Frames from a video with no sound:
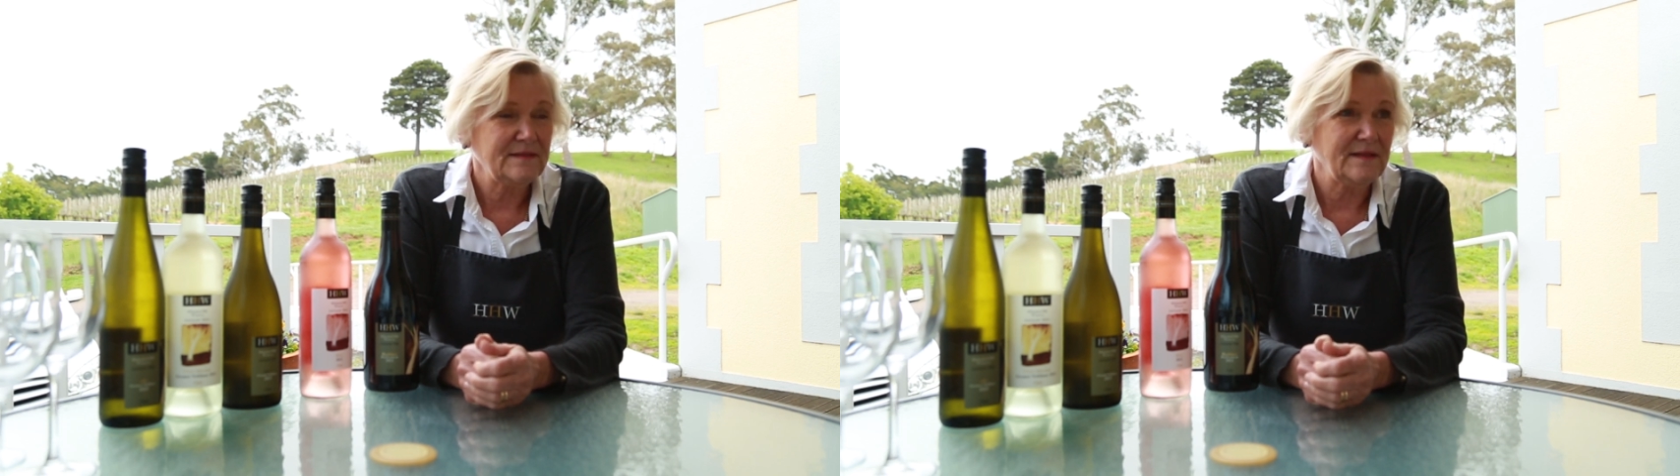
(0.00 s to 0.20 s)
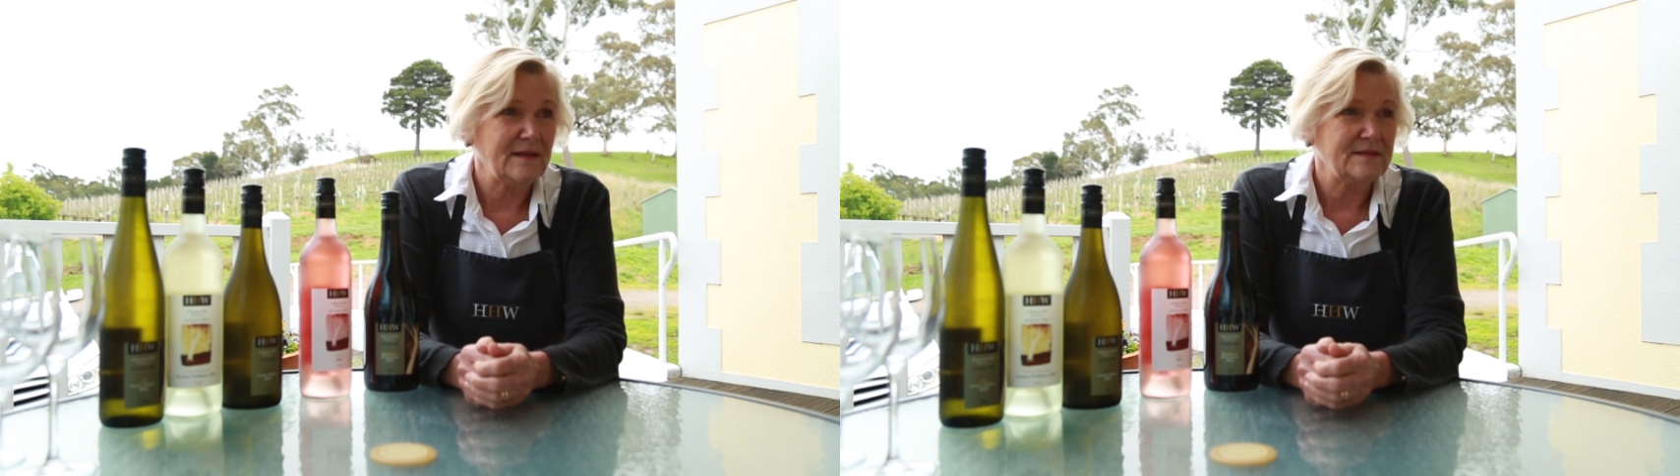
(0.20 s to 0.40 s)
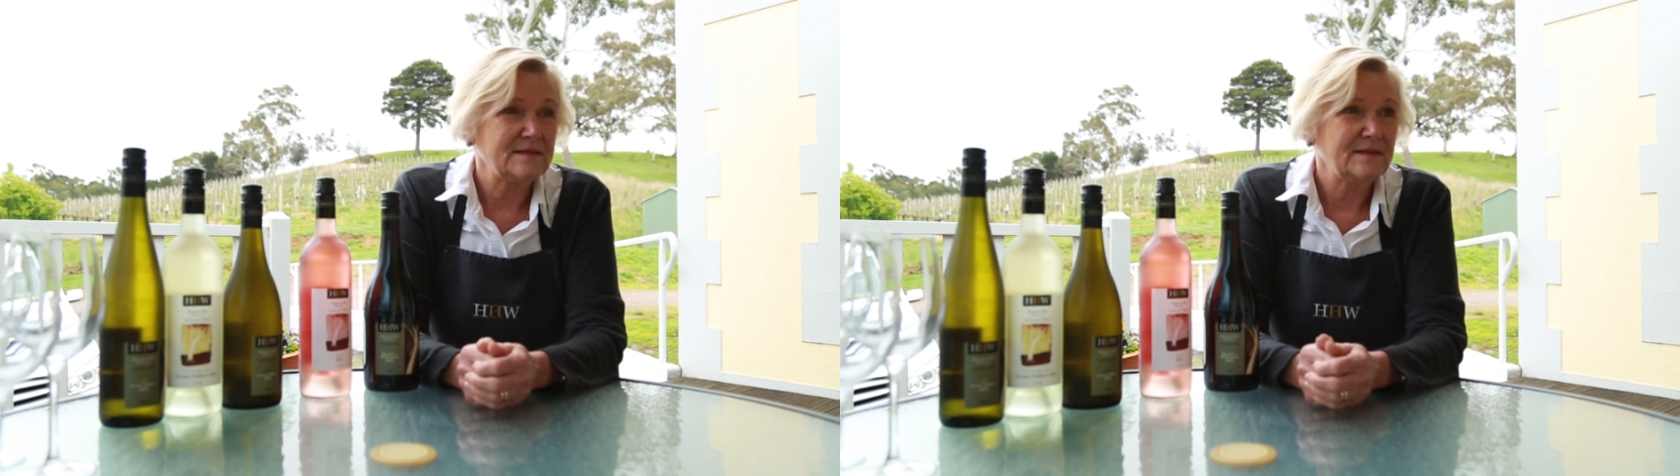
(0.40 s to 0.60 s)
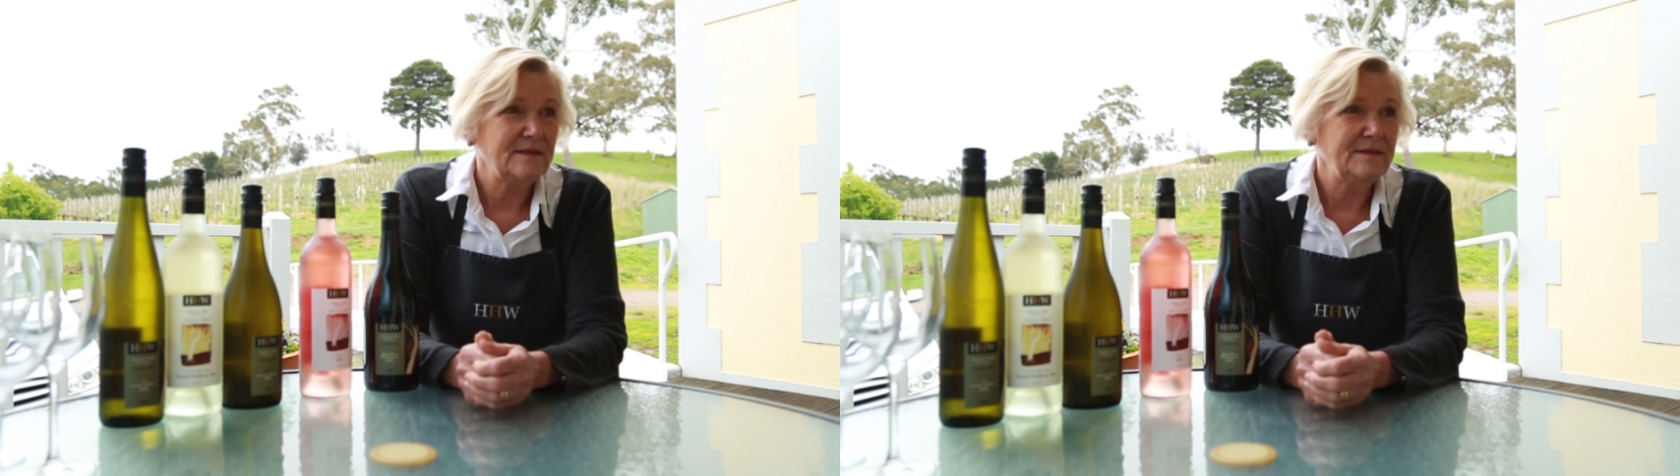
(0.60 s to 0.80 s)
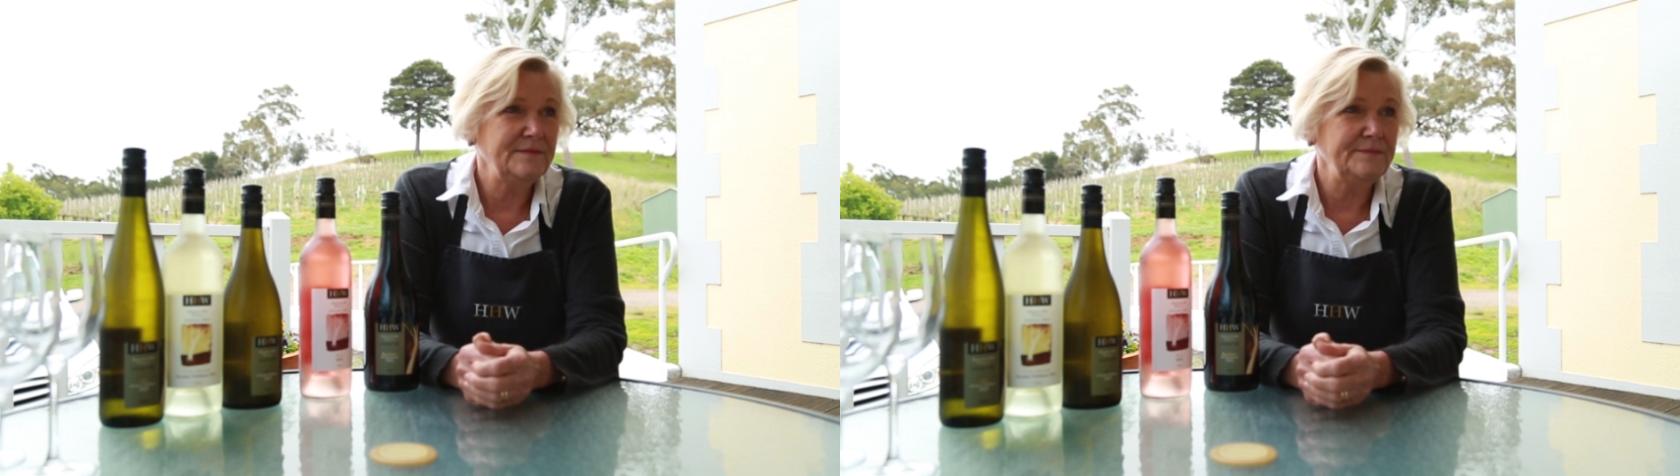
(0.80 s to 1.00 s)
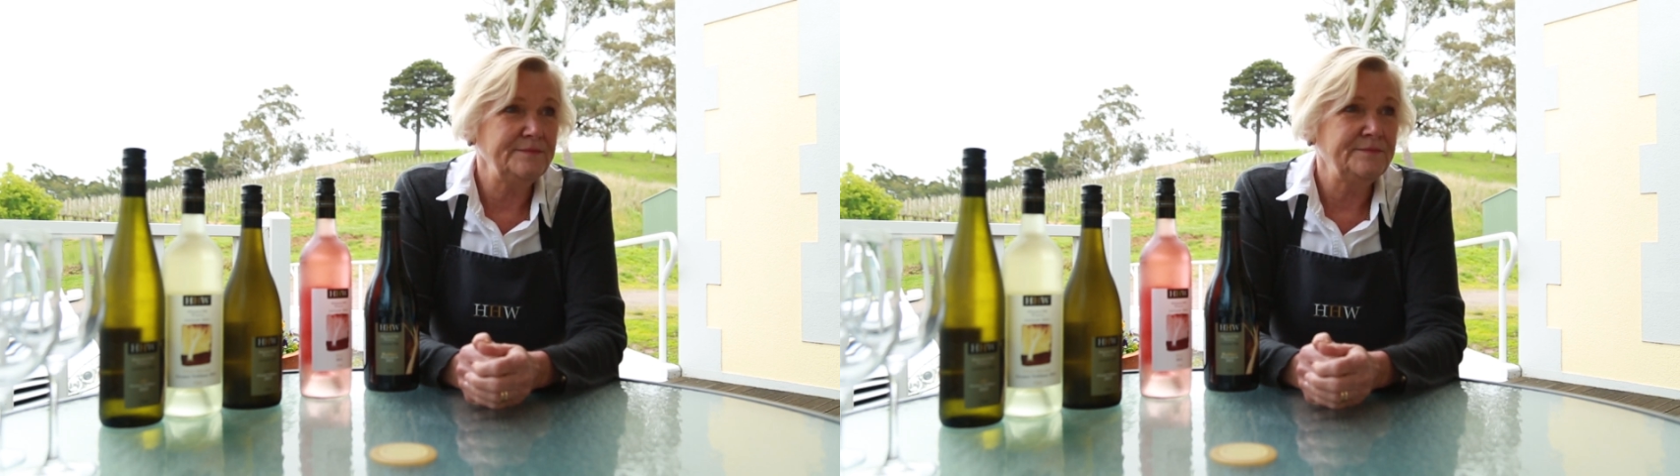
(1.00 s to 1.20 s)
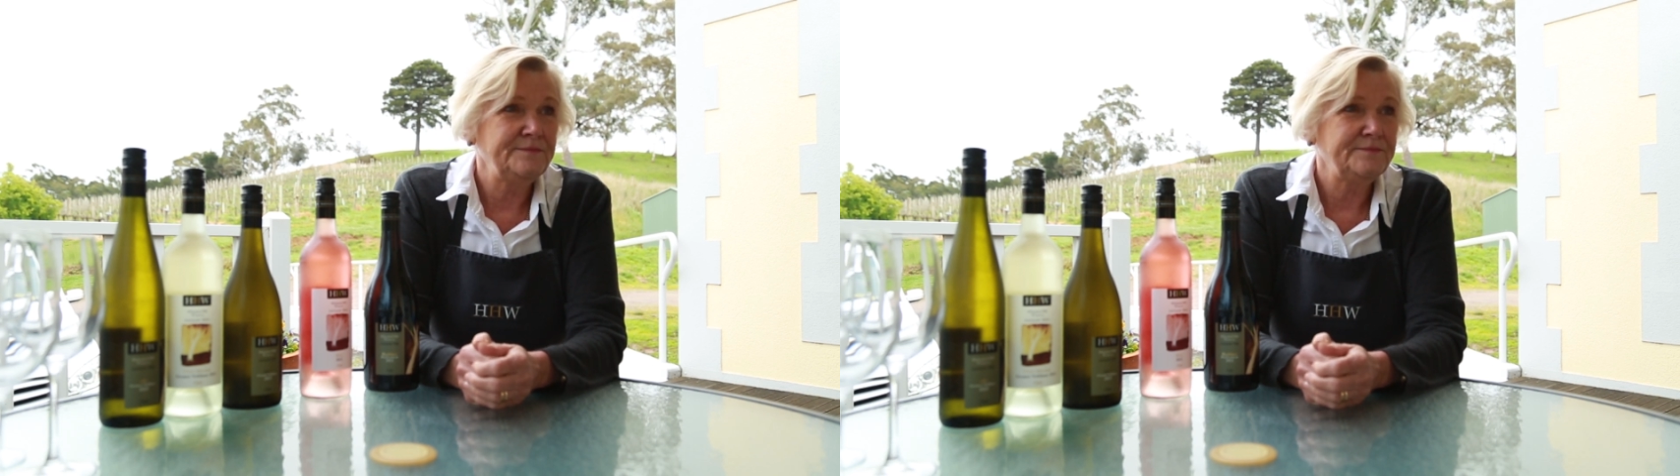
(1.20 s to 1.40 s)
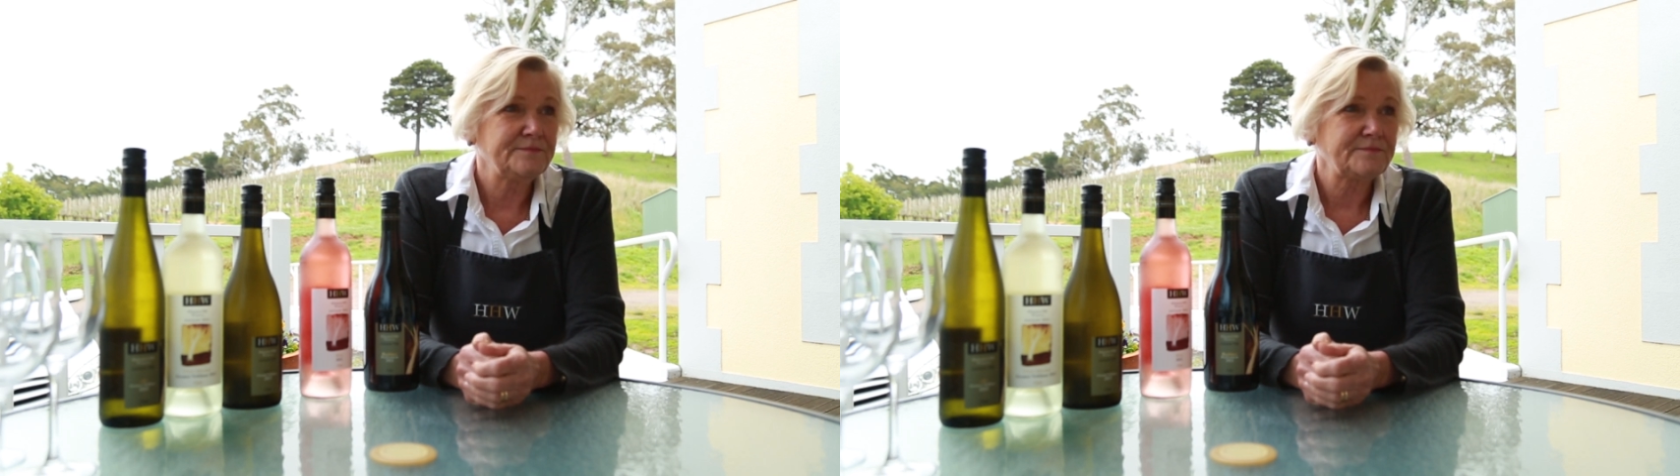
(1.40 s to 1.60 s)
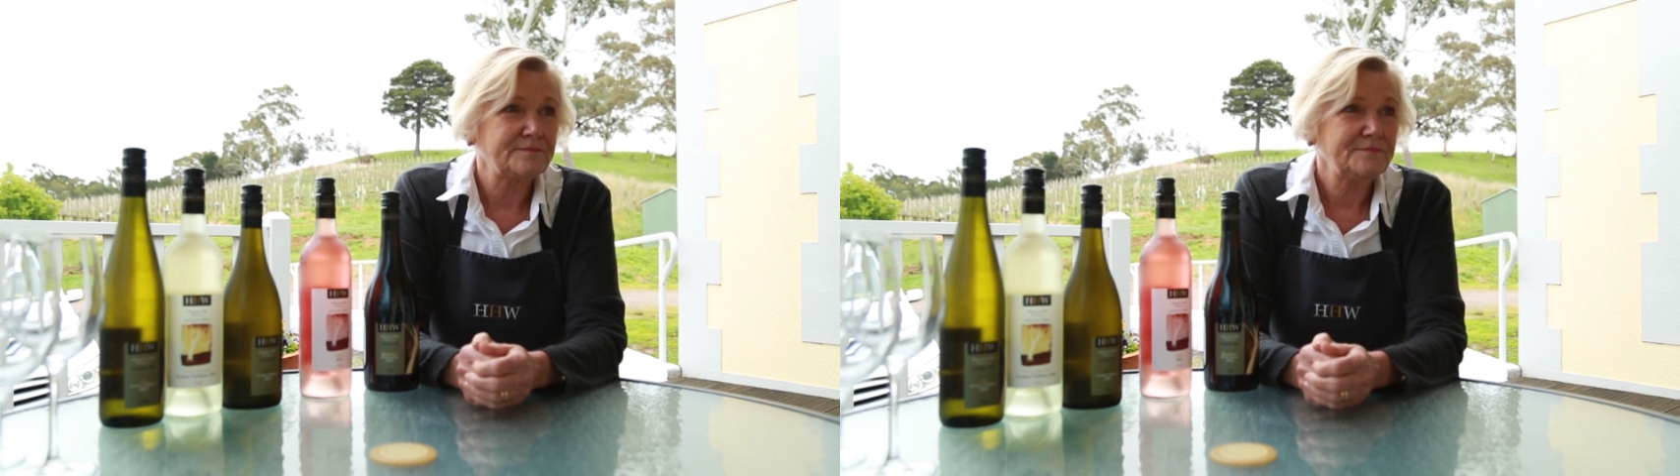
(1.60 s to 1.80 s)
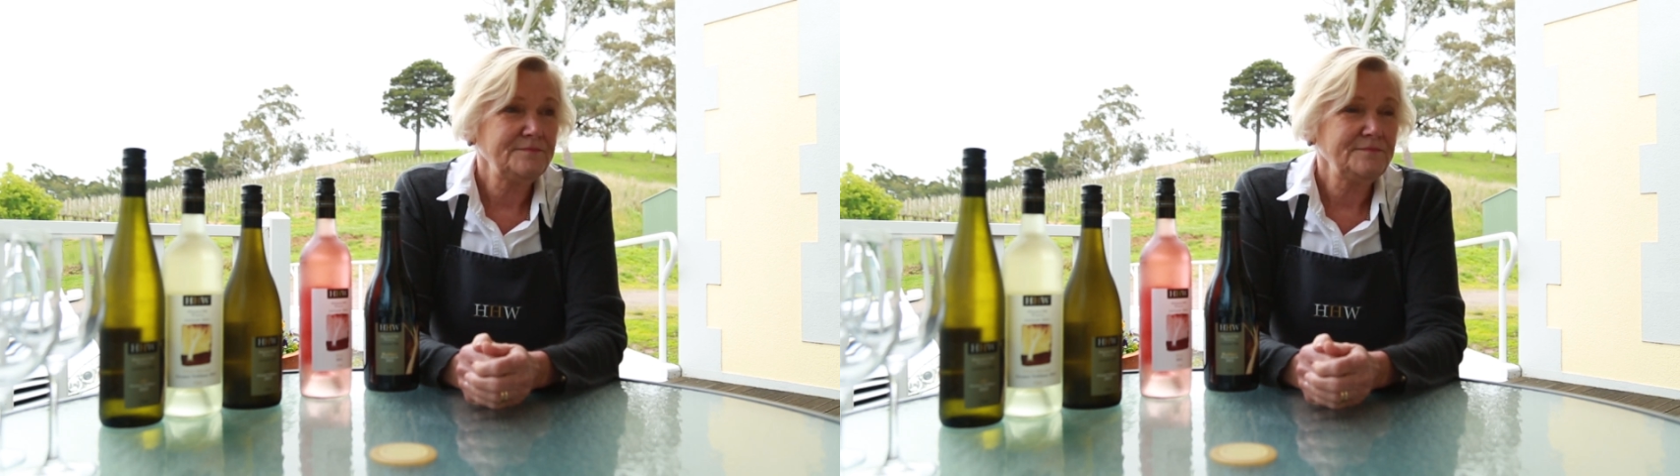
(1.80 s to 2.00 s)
So yes. how do you guys communicate in,